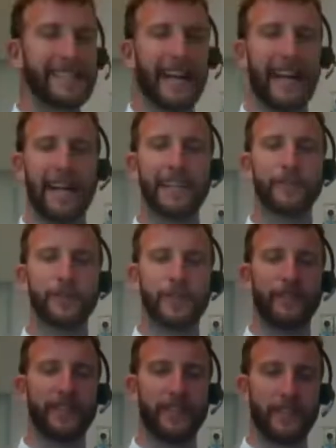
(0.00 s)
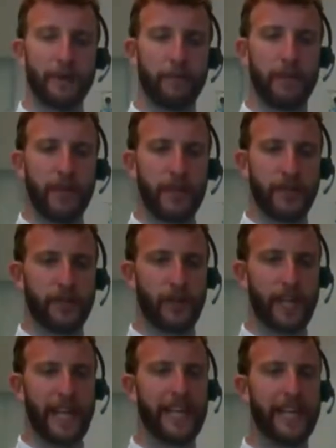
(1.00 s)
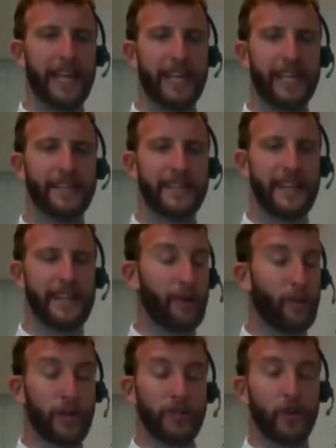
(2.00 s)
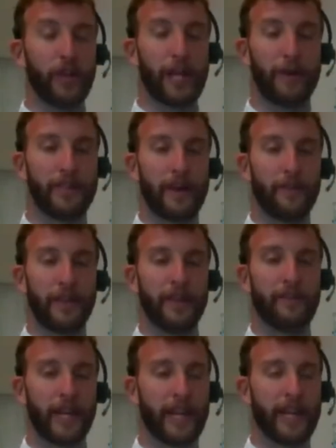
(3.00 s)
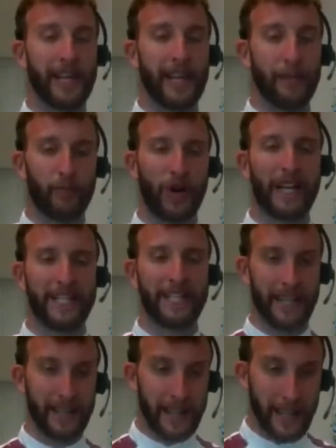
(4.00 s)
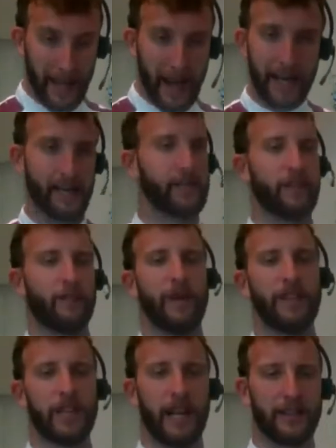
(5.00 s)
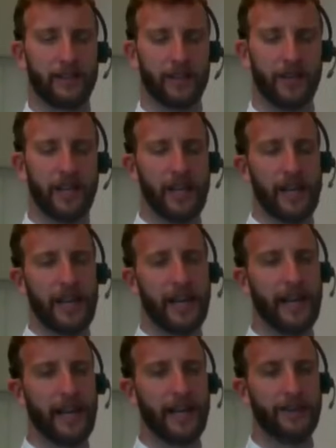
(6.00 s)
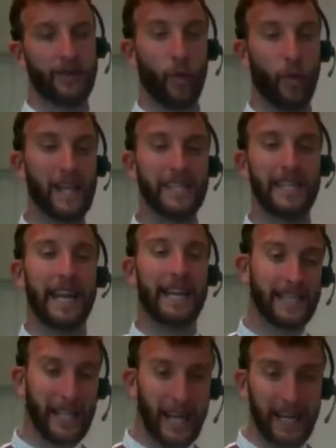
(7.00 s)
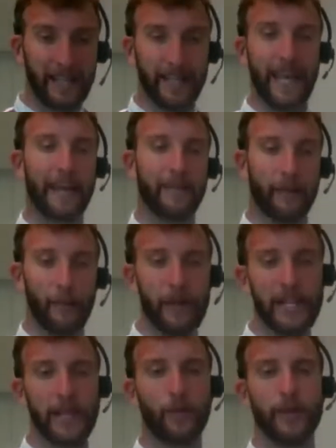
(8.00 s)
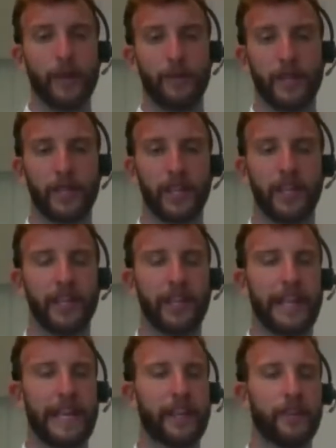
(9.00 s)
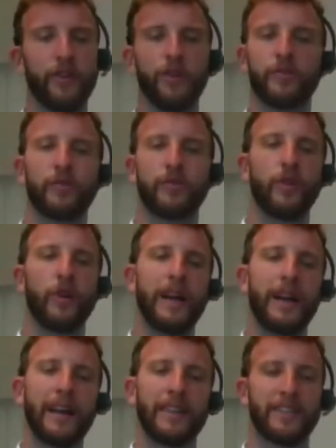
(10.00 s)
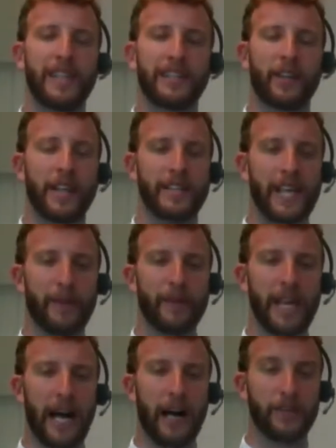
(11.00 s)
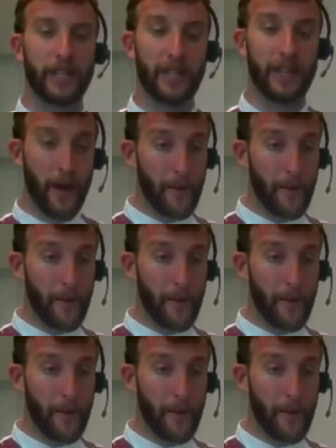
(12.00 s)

it's an intuitive system. So the idea is that we're talking about something very practical, the hardness of my gelato. So once that I start getting familiar with the machine and getting used to the gelato that is coming out,